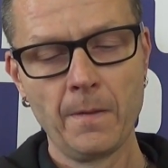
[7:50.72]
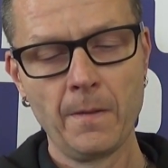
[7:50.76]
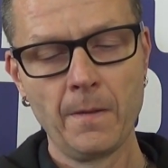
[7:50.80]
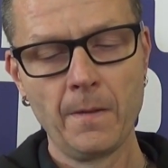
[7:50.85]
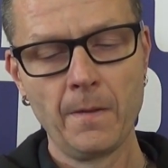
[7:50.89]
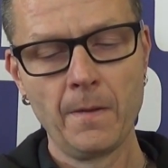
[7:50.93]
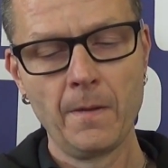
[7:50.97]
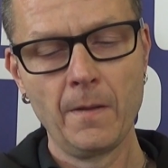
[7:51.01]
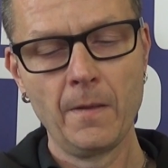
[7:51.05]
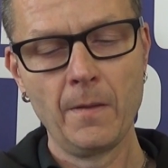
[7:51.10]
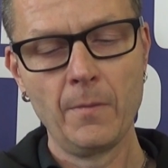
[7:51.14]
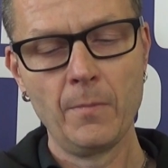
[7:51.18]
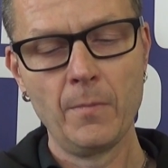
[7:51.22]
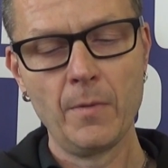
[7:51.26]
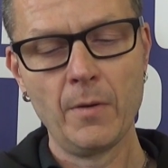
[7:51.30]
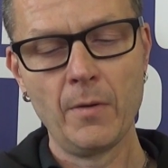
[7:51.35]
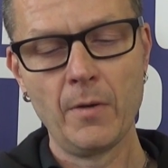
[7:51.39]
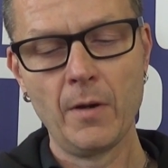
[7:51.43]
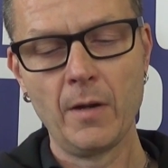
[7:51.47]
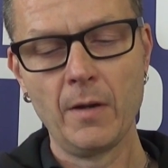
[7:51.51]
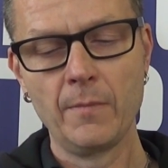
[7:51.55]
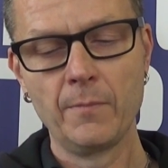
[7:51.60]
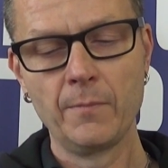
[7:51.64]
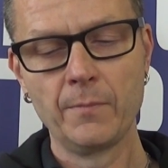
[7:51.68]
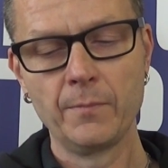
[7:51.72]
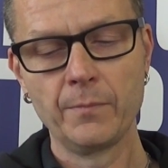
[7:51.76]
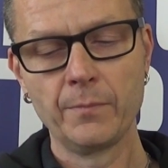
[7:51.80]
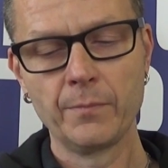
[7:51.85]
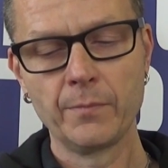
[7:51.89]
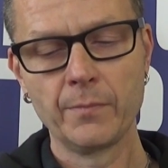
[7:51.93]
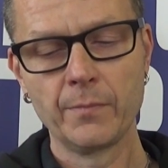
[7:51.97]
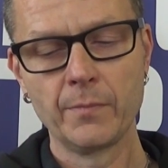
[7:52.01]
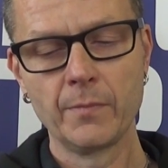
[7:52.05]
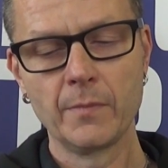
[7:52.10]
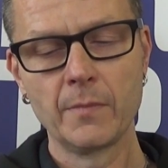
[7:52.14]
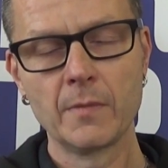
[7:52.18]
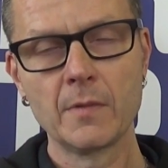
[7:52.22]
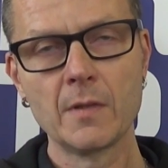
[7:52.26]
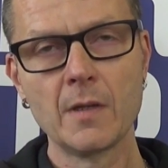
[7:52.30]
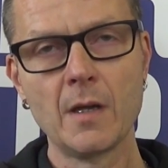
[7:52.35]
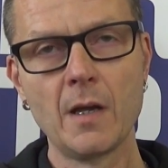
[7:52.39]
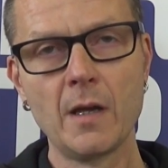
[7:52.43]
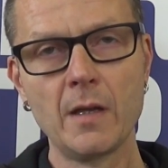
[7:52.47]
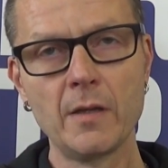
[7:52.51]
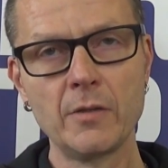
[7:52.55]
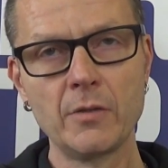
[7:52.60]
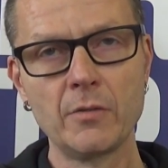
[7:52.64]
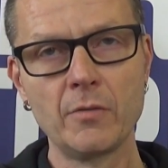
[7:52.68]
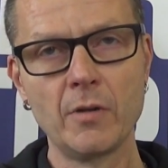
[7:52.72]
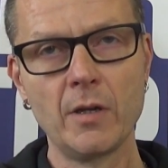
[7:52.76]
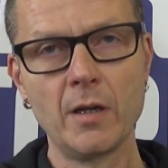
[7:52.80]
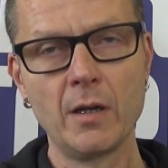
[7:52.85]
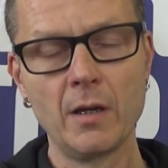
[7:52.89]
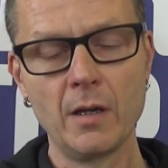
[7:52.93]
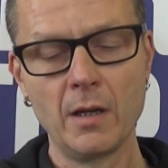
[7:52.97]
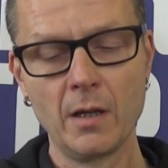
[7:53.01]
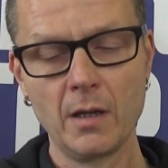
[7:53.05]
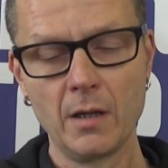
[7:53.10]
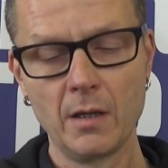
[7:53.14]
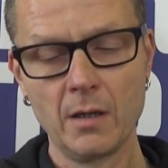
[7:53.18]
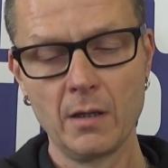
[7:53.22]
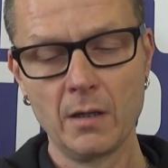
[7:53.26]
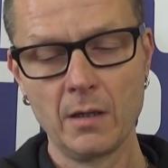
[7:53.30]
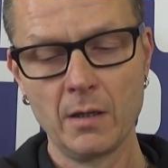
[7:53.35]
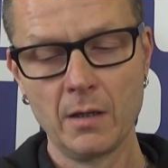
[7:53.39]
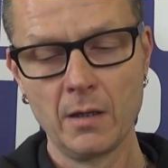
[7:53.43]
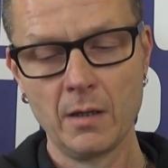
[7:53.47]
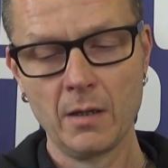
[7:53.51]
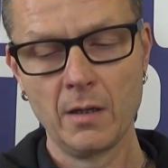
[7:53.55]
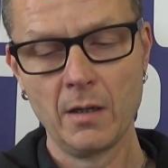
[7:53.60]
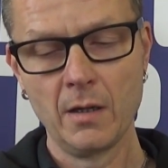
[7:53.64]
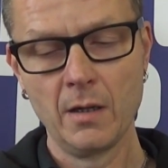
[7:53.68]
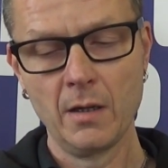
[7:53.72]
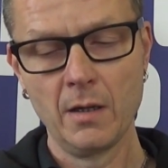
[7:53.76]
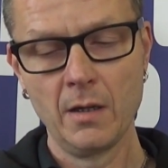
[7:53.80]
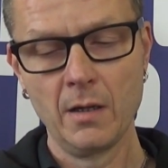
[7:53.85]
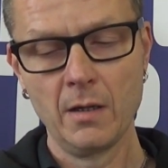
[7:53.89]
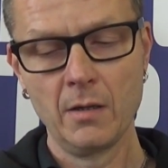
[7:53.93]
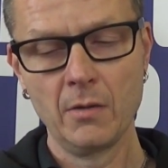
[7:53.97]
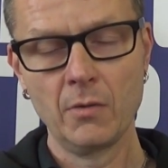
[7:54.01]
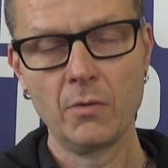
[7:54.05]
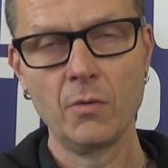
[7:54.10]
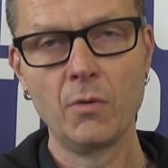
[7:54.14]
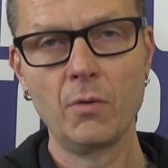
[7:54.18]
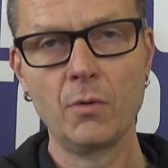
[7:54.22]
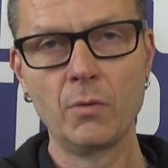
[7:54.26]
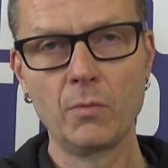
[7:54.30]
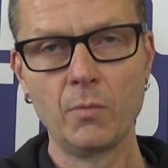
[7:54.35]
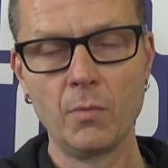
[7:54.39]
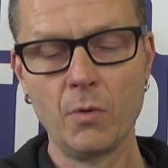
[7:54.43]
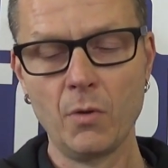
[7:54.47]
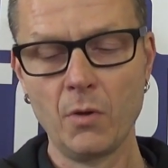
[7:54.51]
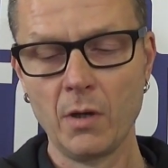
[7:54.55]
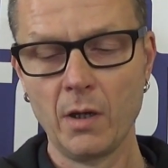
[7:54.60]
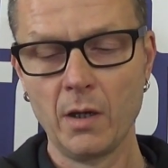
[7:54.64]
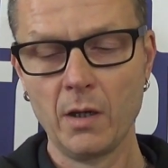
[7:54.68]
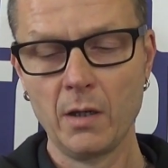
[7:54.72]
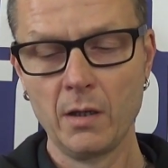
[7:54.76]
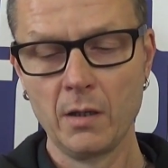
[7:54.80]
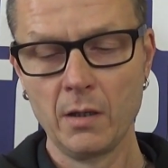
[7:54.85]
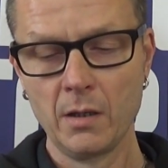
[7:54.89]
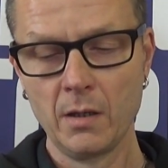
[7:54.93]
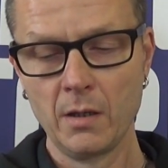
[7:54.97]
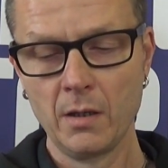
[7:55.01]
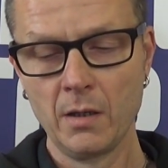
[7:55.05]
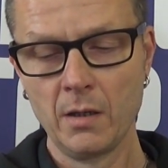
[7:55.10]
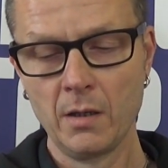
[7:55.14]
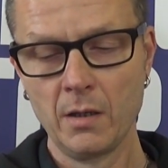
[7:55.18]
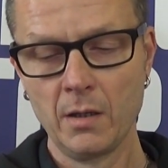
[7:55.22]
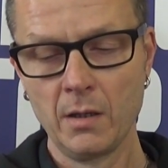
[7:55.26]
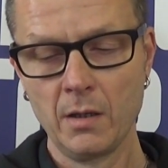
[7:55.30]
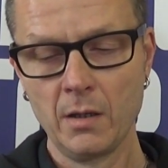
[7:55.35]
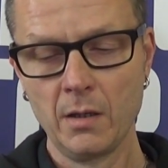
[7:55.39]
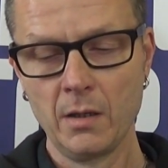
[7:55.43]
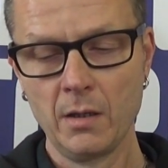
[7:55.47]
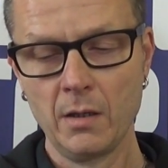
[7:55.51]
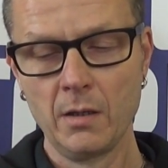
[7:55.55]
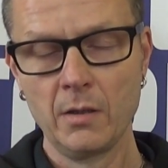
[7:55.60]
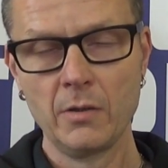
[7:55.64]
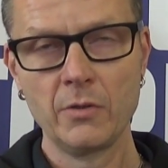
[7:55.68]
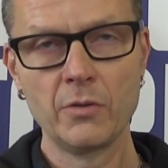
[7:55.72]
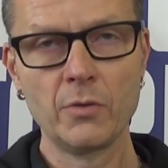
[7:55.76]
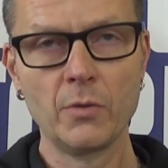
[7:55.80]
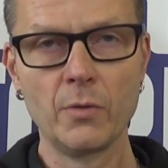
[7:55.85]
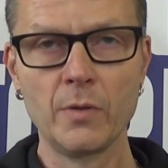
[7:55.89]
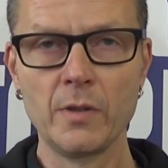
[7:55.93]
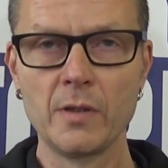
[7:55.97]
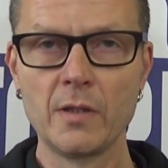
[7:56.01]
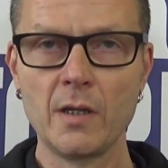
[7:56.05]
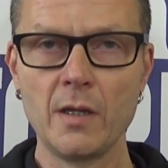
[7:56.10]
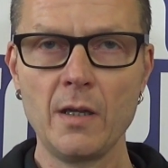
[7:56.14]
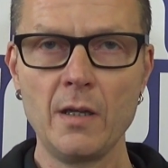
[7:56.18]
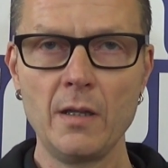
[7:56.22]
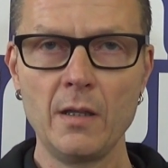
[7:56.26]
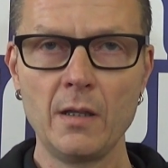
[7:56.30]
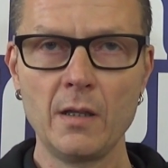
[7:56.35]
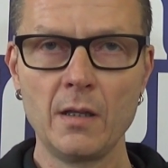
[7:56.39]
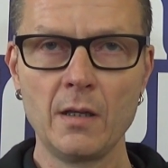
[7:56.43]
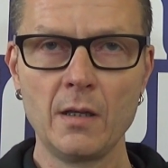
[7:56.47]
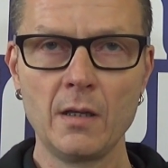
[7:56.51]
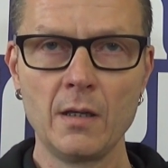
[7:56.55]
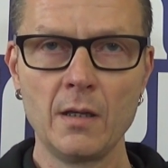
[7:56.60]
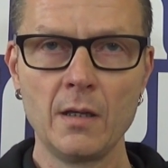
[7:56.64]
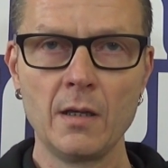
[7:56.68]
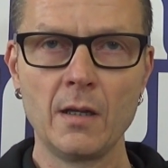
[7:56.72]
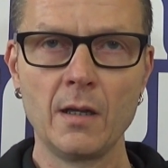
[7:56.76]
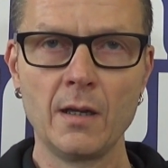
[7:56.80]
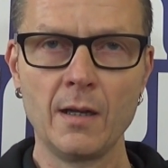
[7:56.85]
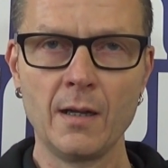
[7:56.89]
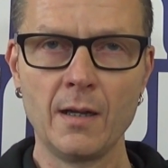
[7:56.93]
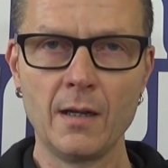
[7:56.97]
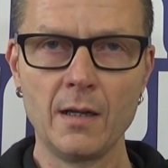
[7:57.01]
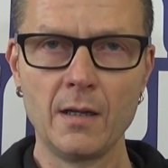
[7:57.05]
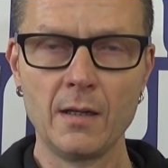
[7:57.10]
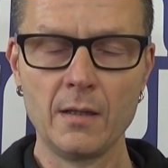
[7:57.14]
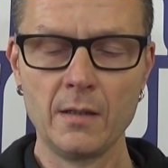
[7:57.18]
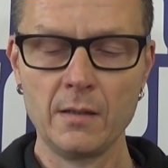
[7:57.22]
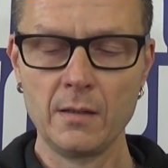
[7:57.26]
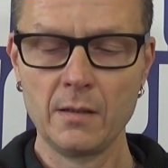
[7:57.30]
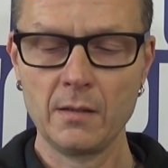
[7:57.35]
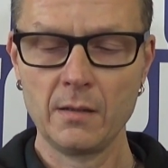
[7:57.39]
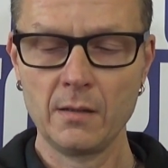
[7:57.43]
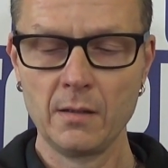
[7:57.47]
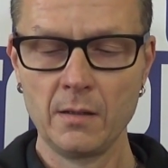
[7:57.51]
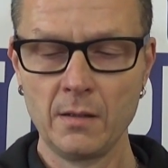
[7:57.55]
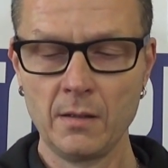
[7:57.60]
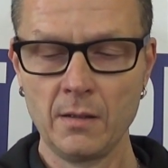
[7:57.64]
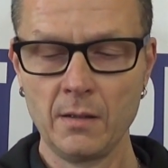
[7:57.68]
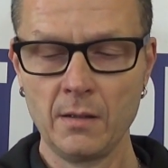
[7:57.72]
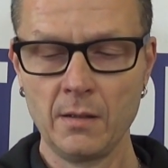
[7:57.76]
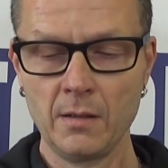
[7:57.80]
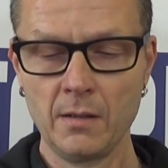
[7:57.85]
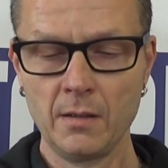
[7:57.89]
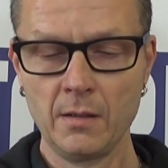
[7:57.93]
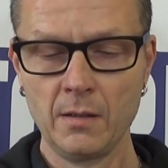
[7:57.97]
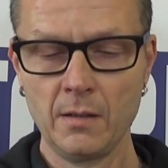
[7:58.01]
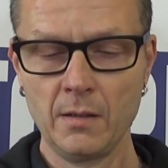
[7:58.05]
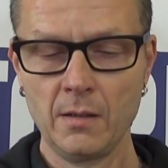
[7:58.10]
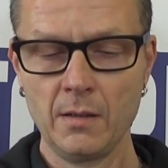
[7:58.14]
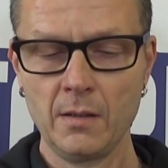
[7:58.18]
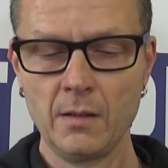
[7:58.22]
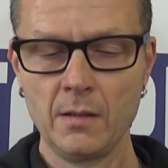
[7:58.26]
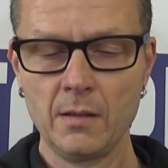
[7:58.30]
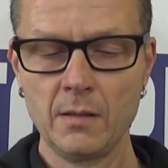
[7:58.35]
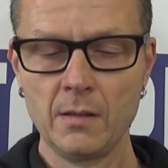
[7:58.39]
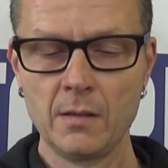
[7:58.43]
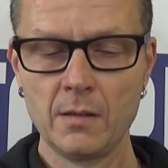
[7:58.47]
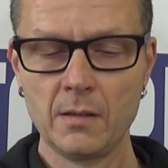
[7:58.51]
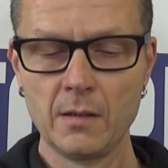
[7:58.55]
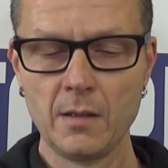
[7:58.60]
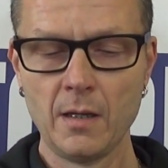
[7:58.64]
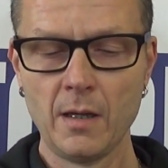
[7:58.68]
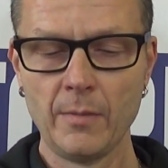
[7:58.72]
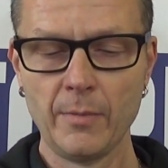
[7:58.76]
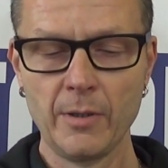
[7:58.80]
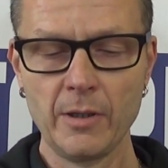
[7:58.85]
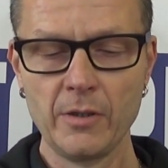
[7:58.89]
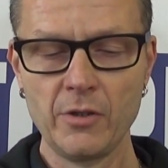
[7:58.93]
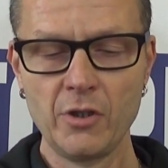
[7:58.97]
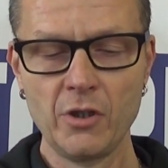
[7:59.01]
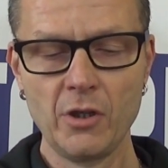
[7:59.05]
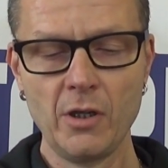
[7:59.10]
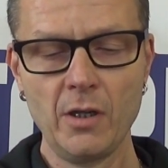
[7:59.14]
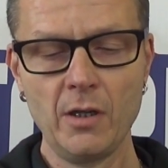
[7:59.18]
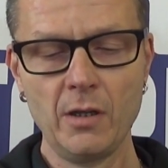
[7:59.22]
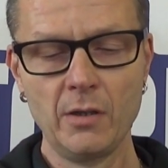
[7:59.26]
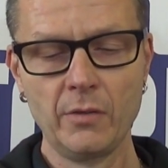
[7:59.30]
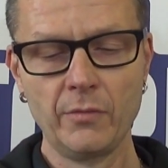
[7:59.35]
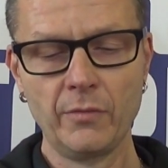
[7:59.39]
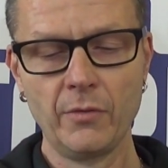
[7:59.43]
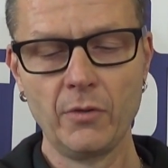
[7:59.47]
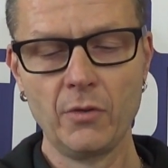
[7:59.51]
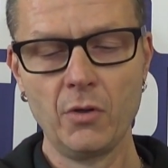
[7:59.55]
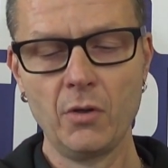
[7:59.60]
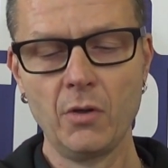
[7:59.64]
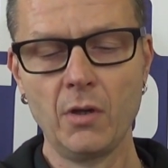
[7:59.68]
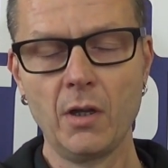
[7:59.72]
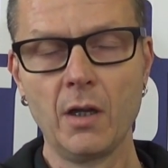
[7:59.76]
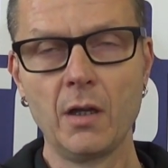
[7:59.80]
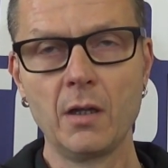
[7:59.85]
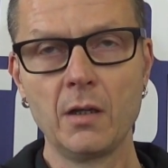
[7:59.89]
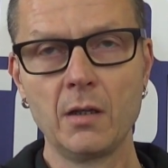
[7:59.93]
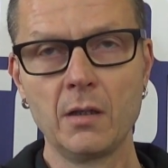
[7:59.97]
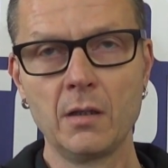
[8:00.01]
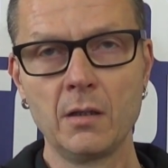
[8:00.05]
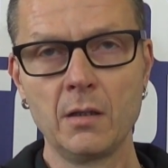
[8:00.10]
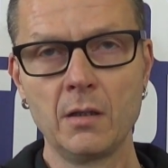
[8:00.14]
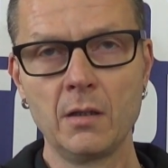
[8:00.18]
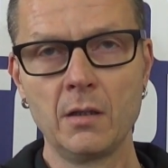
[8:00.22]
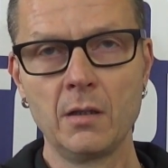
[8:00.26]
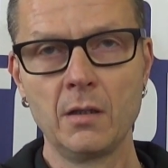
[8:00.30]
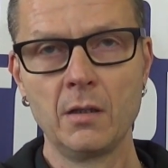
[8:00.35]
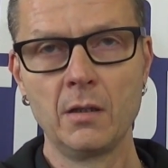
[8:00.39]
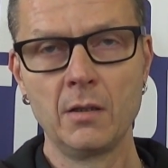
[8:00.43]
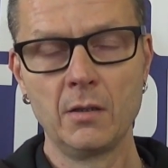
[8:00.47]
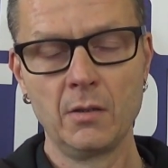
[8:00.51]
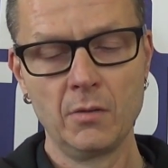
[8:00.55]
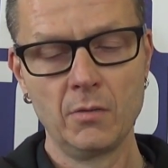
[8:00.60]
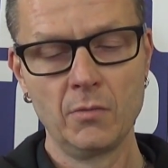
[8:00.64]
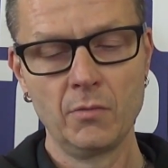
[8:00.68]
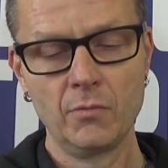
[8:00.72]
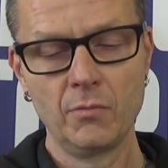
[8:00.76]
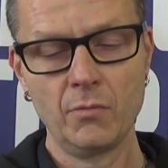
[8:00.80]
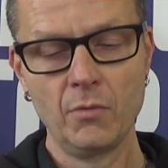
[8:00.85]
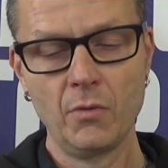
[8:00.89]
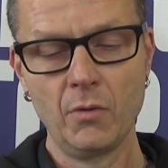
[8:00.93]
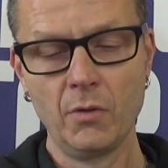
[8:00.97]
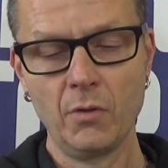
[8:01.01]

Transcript: In the mirror, tie straightening, cold water, showing teeth and eyes, slapping cheeks for colour, roll the